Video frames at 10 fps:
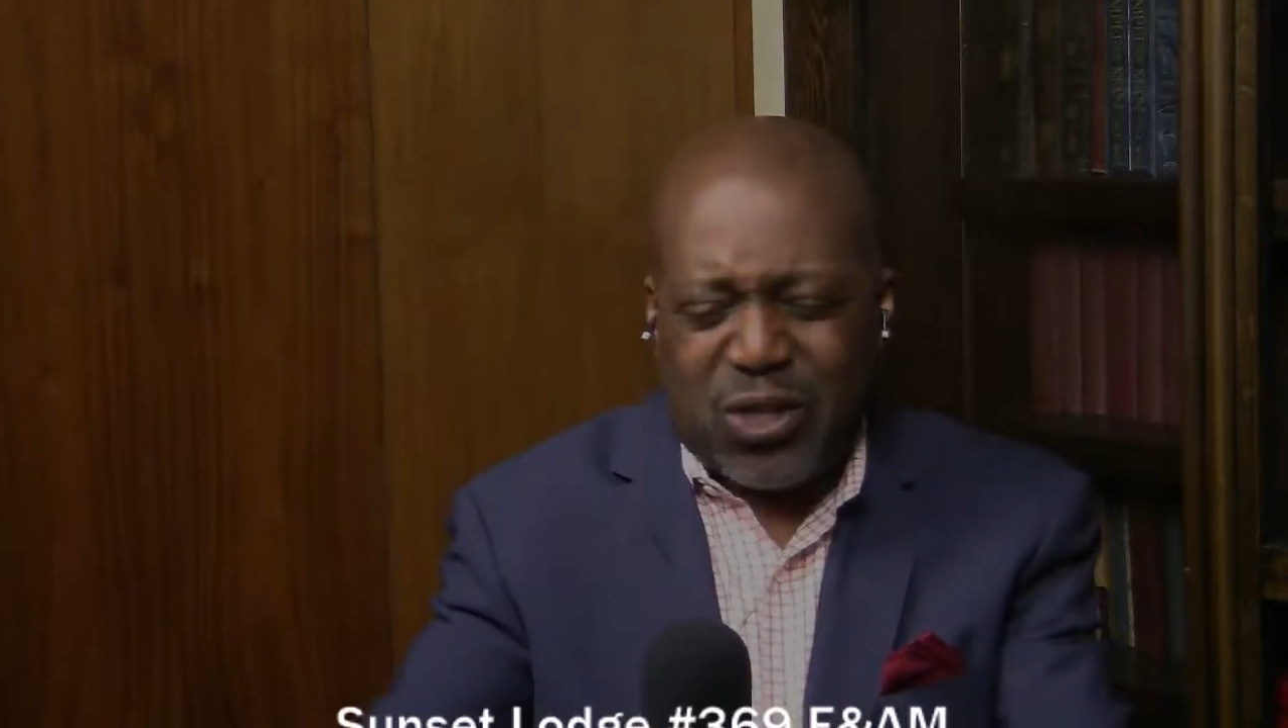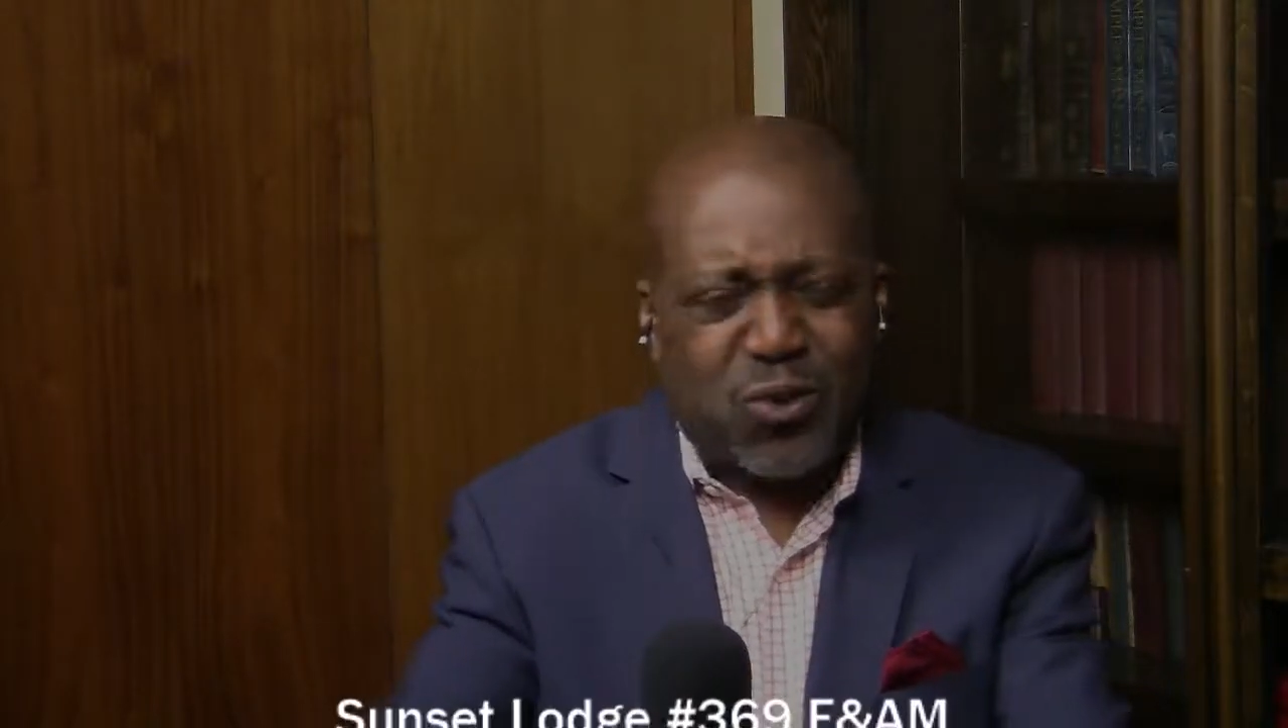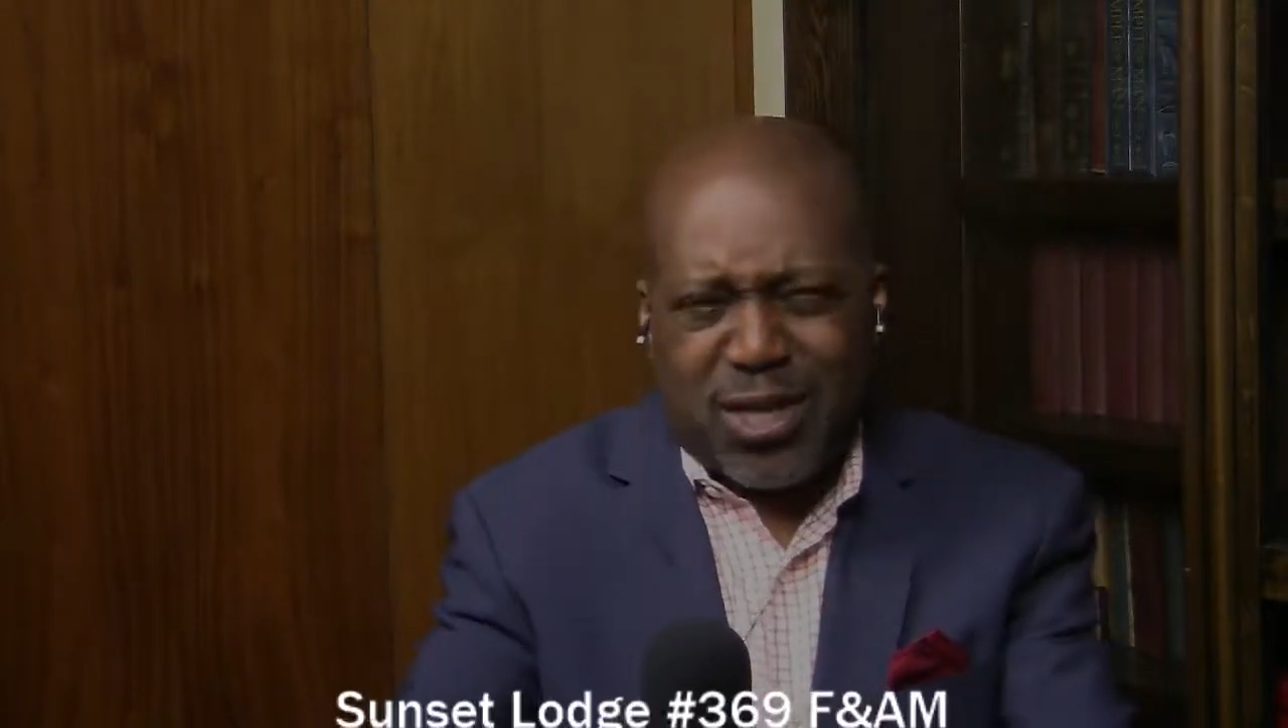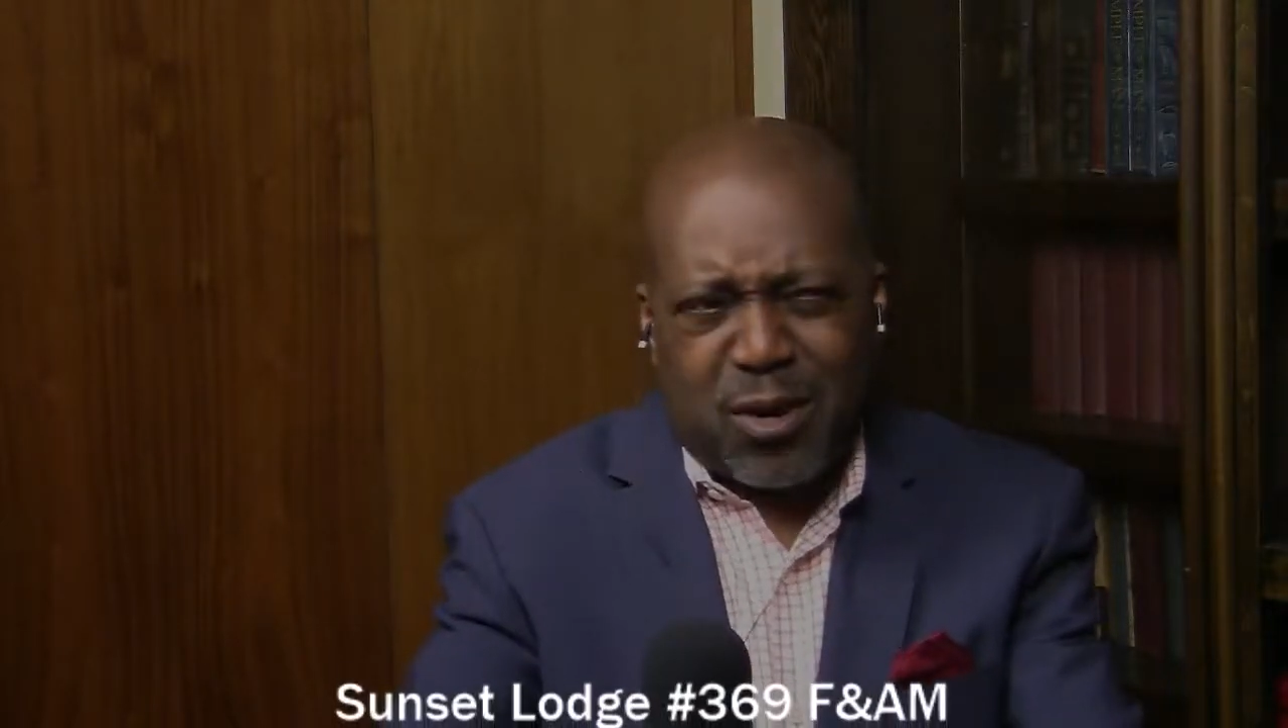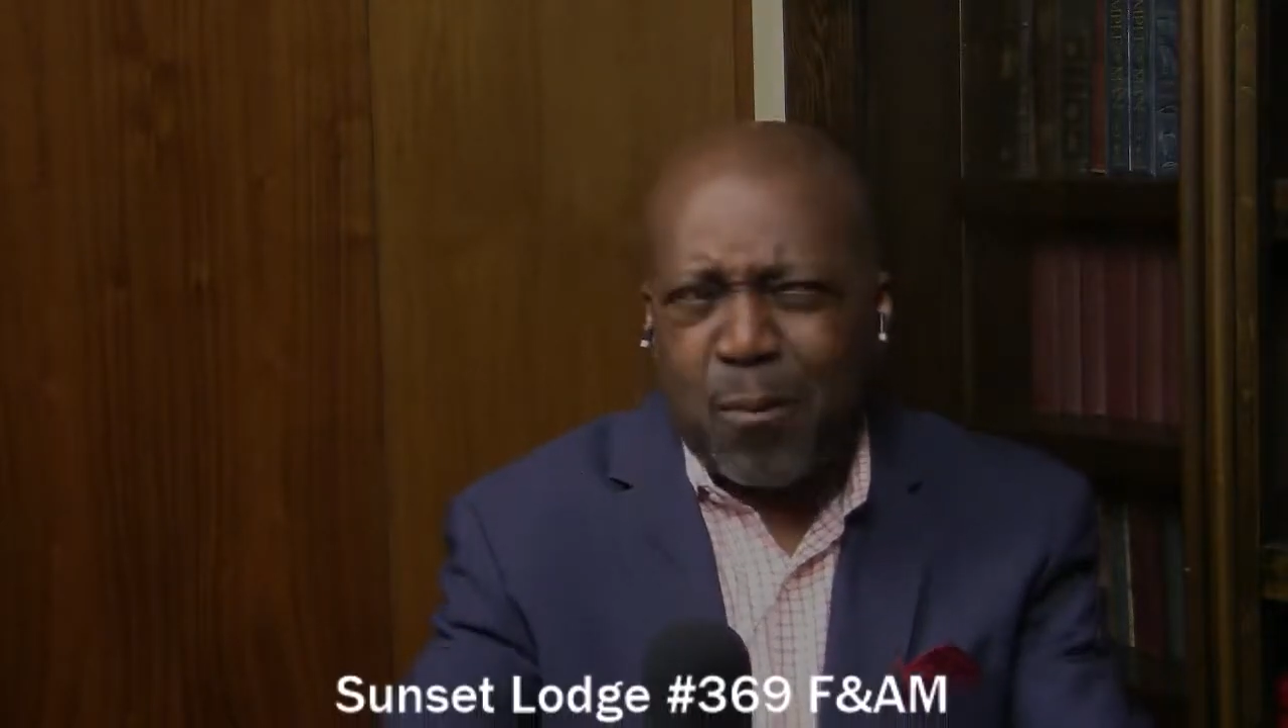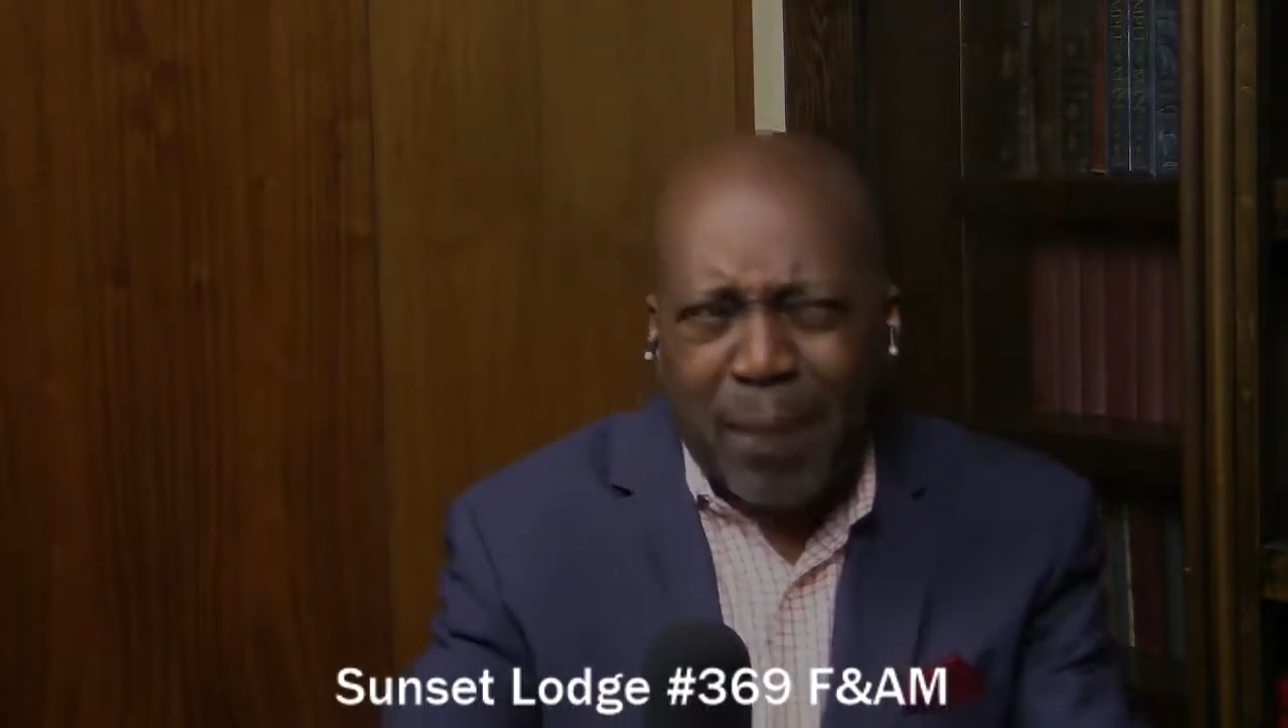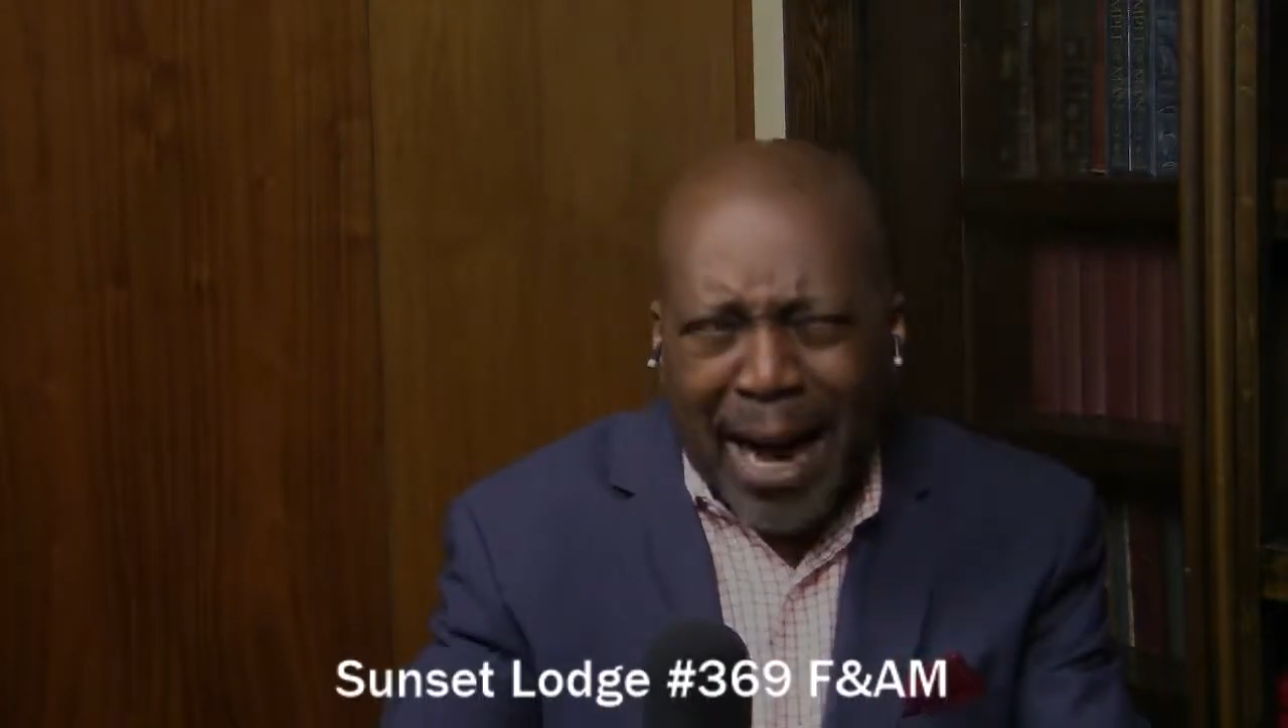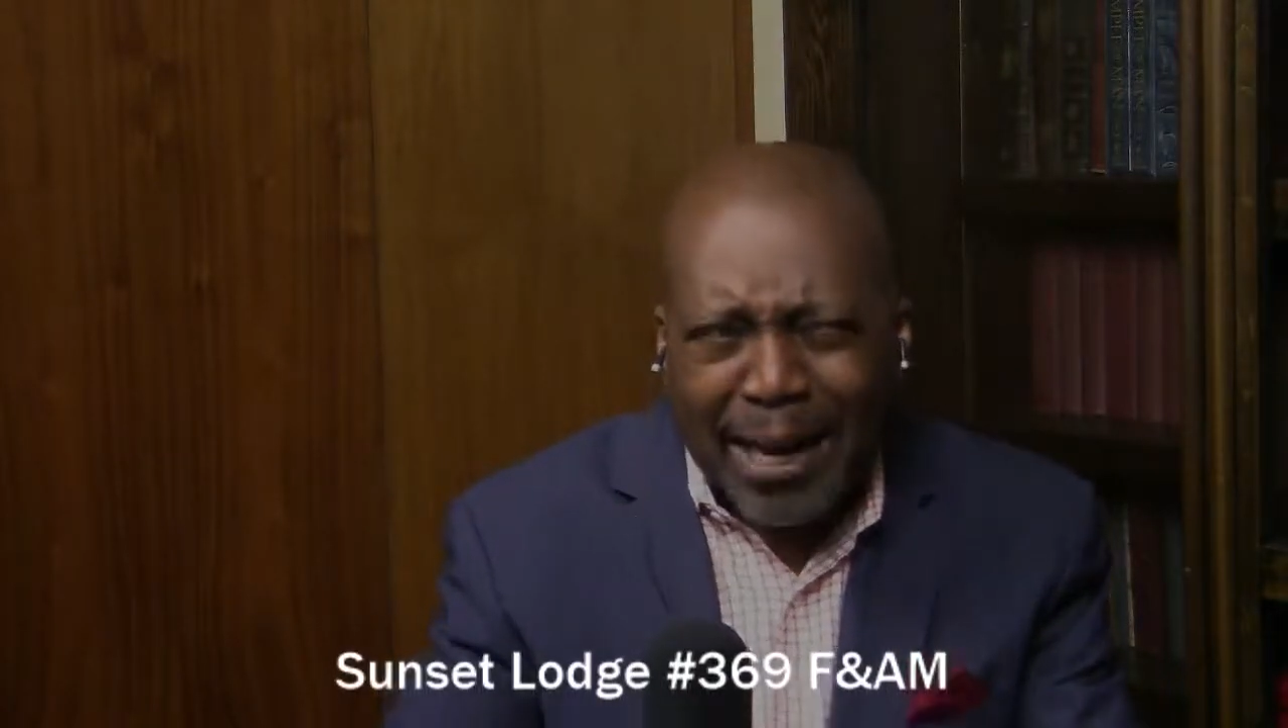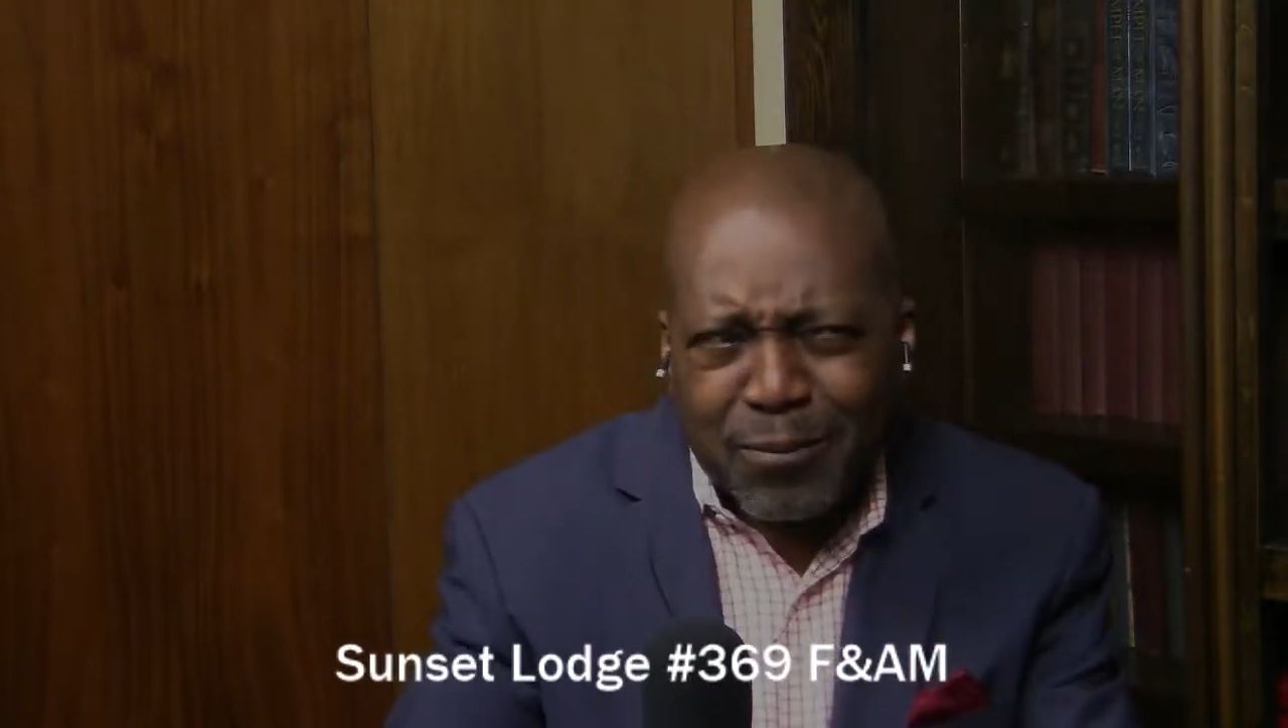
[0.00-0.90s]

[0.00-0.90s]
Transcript: You say you buy